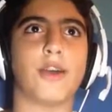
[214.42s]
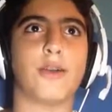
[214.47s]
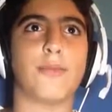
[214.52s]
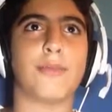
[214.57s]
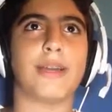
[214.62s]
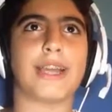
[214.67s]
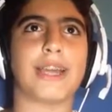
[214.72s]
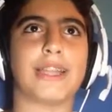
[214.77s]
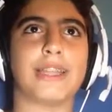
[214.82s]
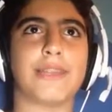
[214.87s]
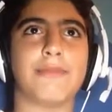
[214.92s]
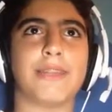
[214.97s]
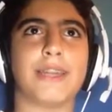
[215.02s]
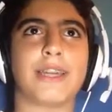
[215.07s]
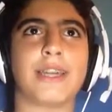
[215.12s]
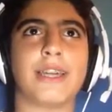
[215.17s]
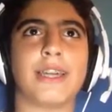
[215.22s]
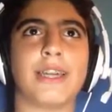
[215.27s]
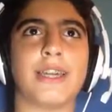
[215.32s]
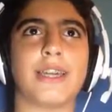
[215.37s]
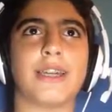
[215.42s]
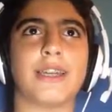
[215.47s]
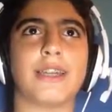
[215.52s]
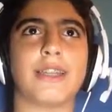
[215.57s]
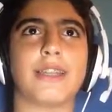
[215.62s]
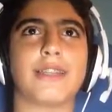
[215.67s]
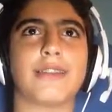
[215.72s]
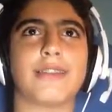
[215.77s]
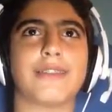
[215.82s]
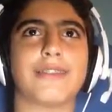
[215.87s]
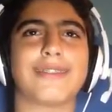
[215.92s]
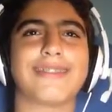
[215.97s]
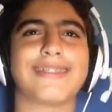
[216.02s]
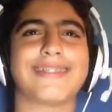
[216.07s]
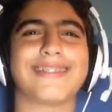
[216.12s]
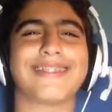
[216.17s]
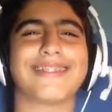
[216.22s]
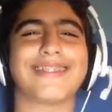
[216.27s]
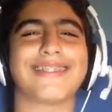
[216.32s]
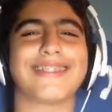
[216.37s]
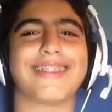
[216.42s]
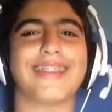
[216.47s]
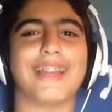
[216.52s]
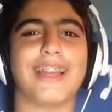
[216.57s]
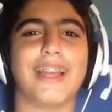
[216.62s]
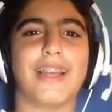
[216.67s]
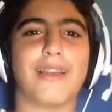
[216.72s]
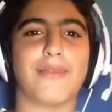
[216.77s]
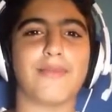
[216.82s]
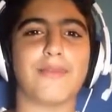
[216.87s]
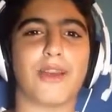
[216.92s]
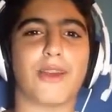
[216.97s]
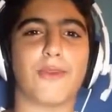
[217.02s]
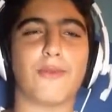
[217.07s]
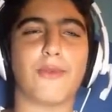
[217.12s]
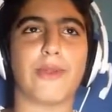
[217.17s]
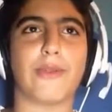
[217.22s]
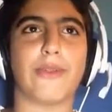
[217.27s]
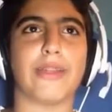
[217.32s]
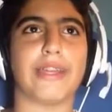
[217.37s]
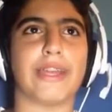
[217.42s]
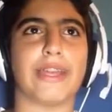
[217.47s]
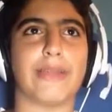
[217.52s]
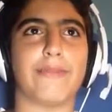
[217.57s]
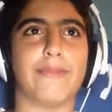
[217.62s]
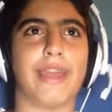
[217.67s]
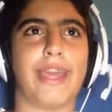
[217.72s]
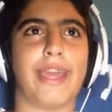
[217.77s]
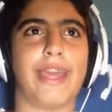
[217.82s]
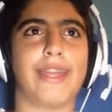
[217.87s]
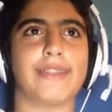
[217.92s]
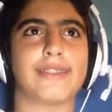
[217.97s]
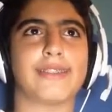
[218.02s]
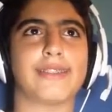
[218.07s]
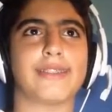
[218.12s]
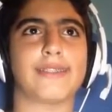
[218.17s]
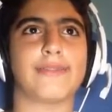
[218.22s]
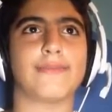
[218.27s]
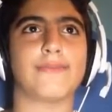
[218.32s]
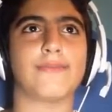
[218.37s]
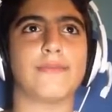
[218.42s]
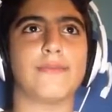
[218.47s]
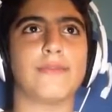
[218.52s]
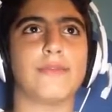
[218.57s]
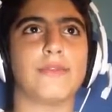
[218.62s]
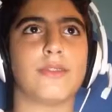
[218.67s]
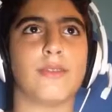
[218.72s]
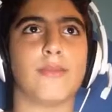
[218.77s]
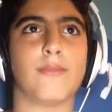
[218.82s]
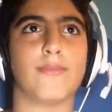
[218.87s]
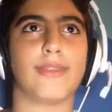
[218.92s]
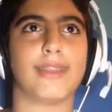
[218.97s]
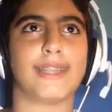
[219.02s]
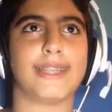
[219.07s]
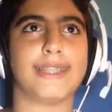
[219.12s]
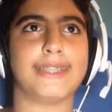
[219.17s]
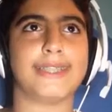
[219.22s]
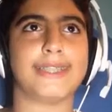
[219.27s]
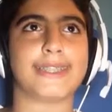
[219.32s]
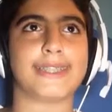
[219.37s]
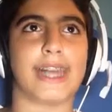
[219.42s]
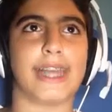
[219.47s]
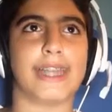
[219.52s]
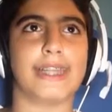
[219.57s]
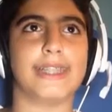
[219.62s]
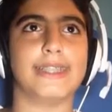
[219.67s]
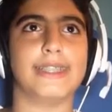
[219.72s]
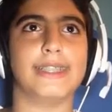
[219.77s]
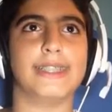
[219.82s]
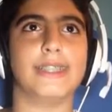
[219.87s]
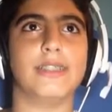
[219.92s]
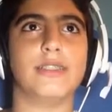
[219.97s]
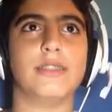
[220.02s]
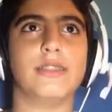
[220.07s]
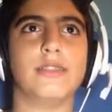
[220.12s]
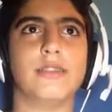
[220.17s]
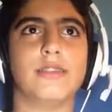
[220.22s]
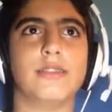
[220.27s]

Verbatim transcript: Oh my god, I'm naked! I'm not wearing any pants. Please sign in.